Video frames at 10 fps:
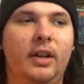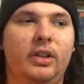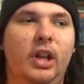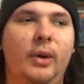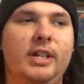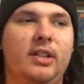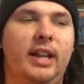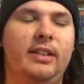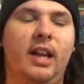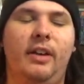So he just
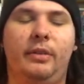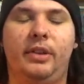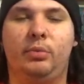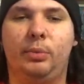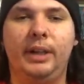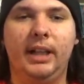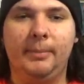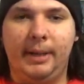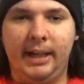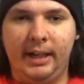lets out this really
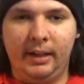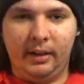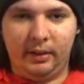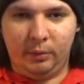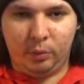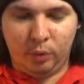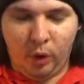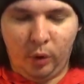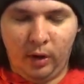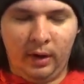big
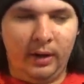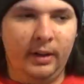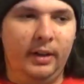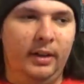roar